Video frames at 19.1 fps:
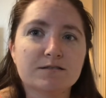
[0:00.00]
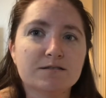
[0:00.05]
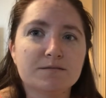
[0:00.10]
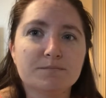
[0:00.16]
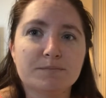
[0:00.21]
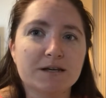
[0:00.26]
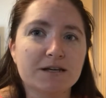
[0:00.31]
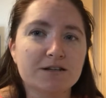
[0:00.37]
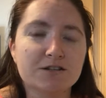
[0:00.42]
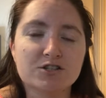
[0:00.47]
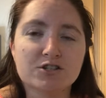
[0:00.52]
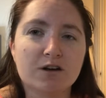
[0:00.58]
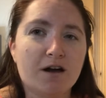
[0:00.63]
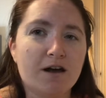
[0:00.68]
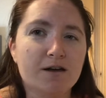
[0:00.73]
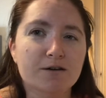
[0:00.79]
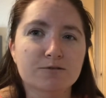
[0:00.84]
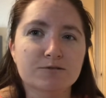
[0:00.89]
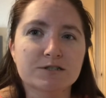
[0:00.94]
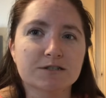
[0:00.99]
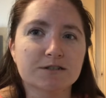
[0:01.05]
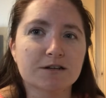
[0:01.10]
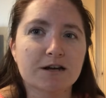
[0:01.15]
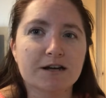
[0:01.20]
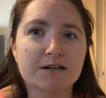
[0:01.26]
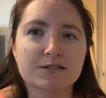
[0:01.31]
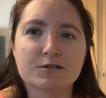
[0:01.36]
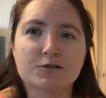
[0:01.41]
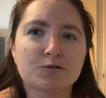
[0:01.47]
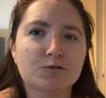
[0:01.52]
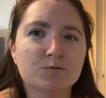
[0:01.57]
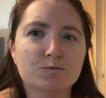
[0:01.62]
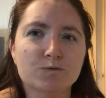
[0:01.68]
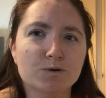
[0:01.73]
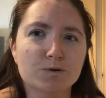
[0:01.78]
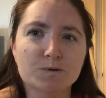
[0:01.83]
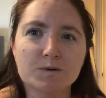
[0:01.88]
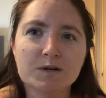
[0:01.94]
being a child and going to
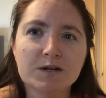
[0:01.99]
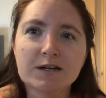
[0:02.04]
Cornwall